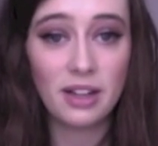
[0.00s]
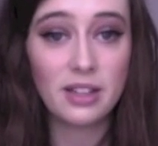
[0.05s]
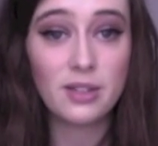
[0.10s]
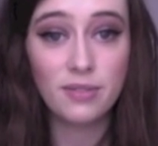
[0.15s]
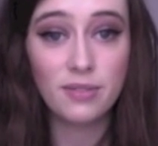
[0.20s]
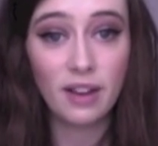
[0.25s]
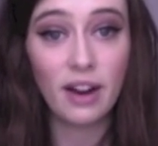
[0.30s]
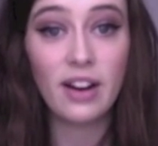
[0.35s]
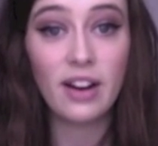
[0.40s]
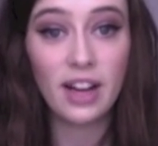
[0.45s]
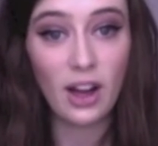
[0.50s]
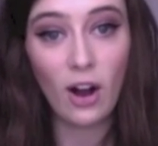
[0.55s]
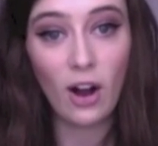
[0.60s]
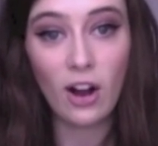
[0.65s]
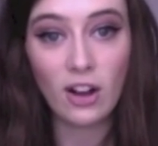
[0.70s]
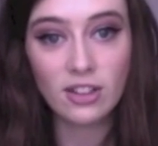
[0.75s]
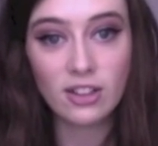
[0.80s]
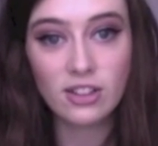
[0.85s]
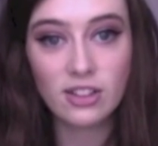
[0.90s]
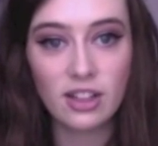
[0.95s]
very
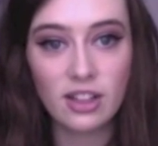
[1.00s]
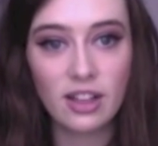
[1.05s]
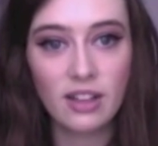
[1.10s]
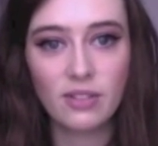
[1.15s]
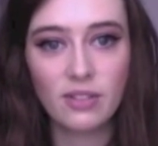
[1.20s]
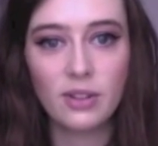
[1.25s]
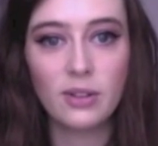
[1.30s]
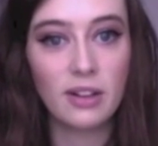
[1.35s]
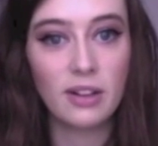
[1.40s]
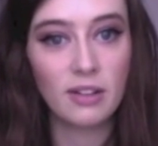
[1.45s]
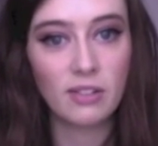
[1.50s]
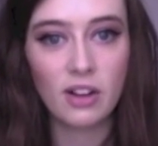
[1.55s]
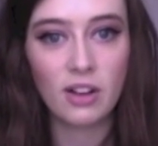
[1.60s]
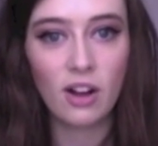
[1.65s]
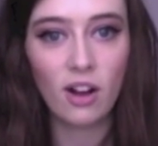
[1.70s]
hot if you live in a